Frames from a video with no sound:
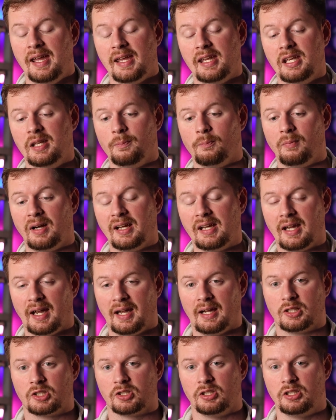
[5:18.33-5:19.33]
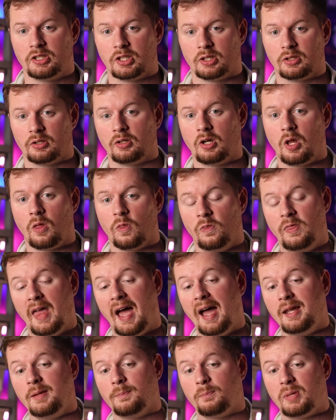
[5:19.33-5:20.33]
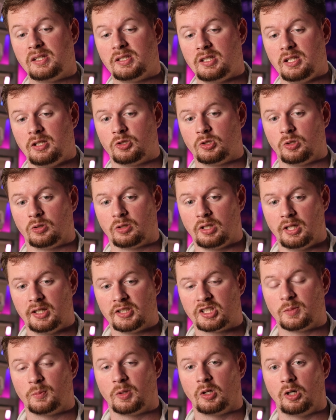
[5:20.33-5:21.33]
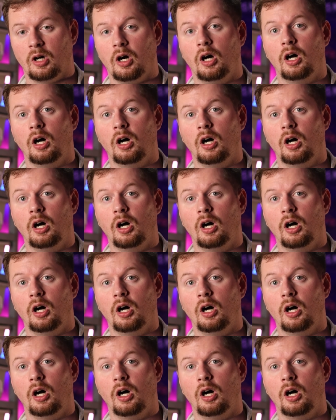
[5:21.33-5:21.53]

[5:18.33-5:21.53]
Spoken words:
it might actually turn that potential customer